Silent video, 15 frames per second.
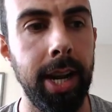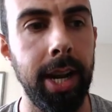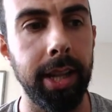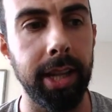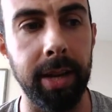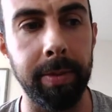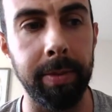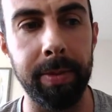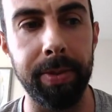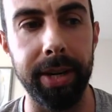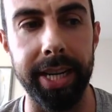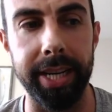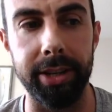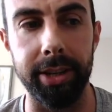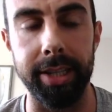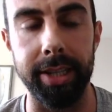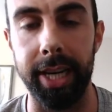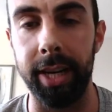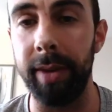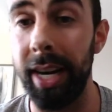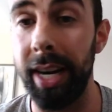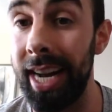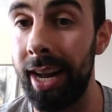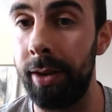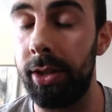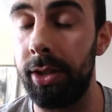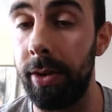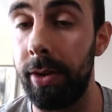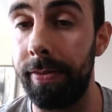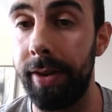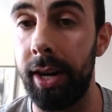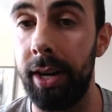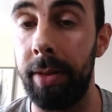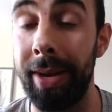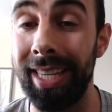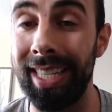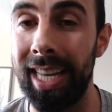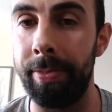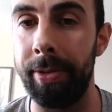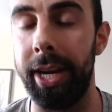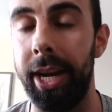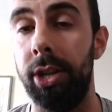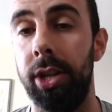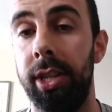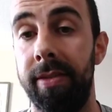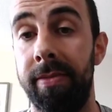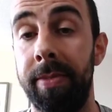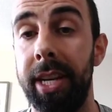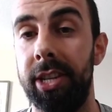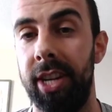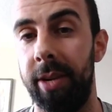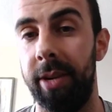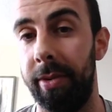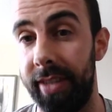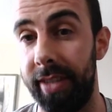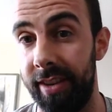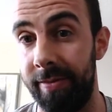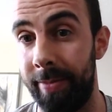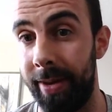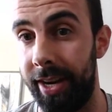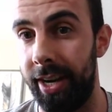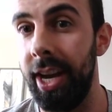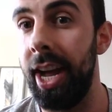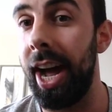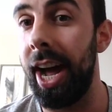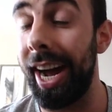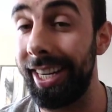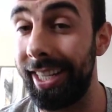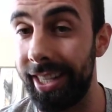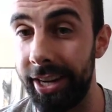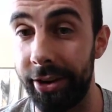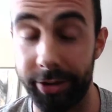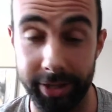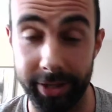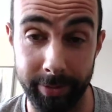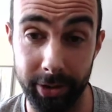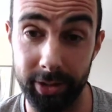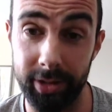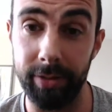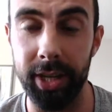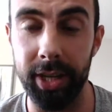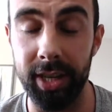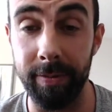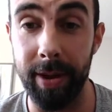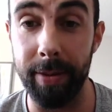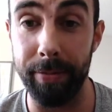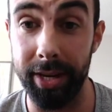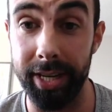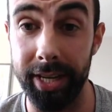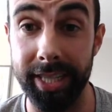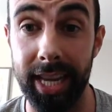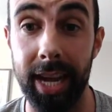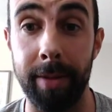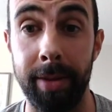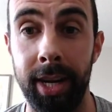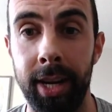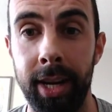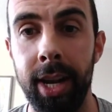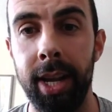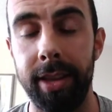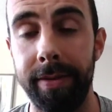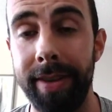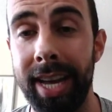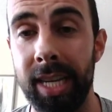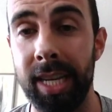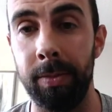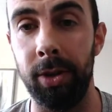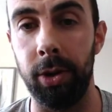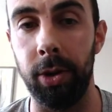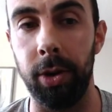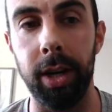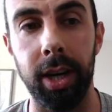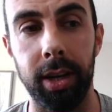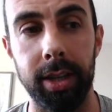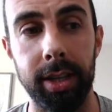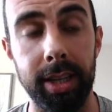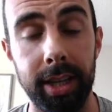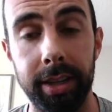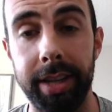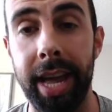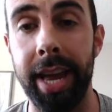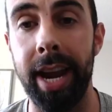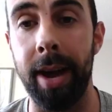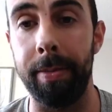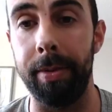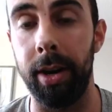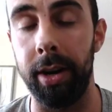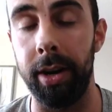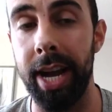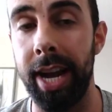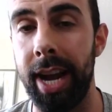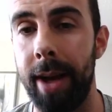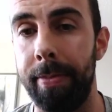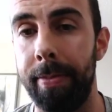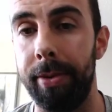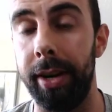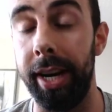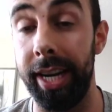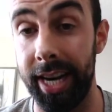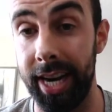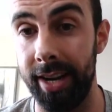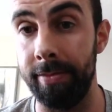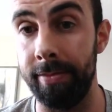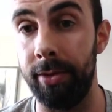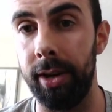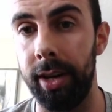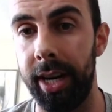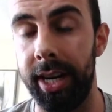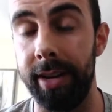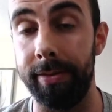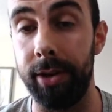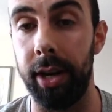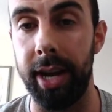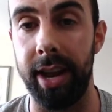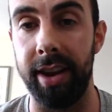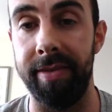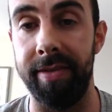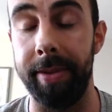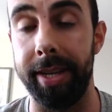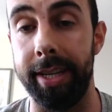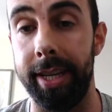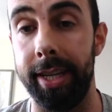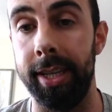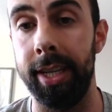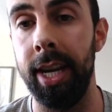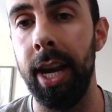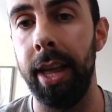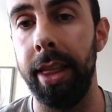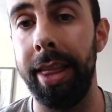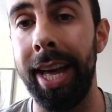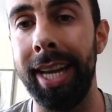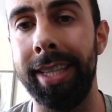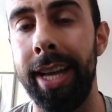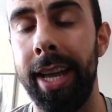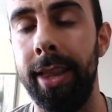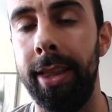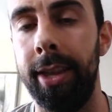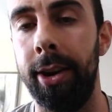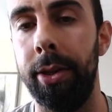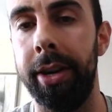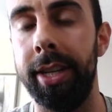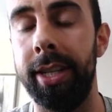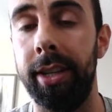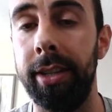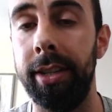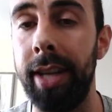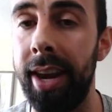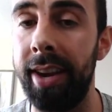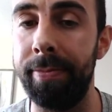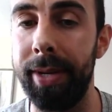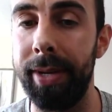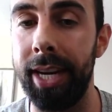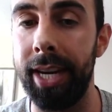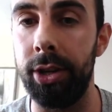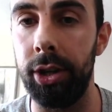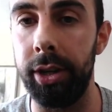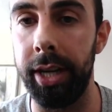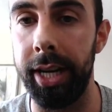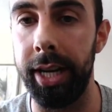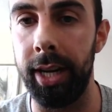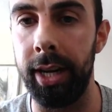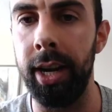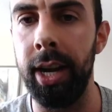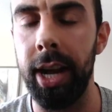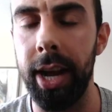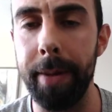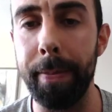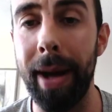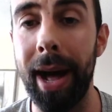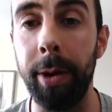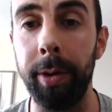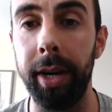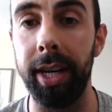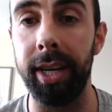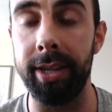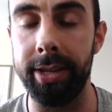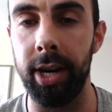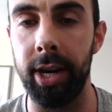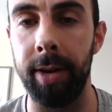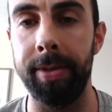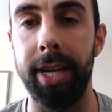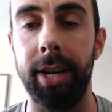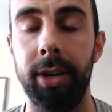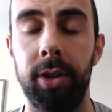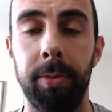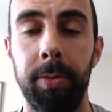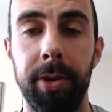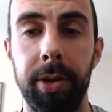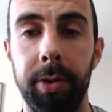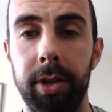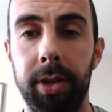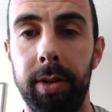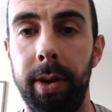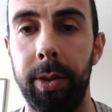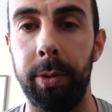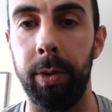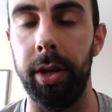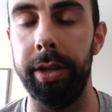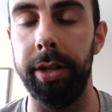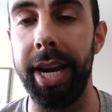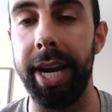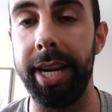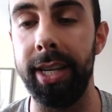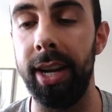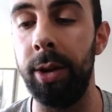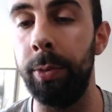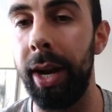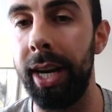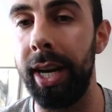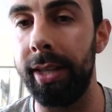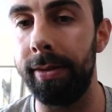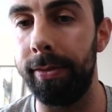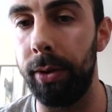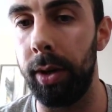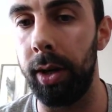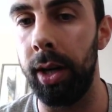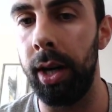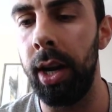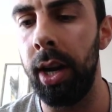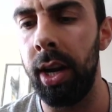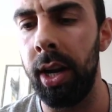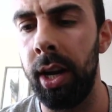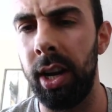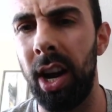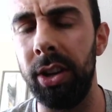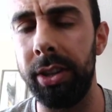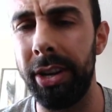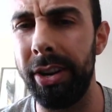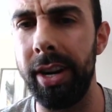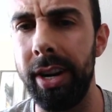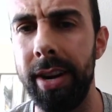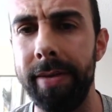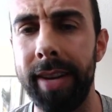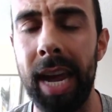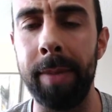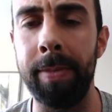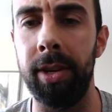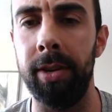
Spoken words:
It could be pretty interesting. Right now, so far, the best applications of blockchain we've seen have been ICOs, most of which have been pretty scammy. The vast majority are still not operating anymore and have gone out of business. That said, though, there is a lot of potential in empowering startups and entrepreneurs around the world and in ways for alternative capital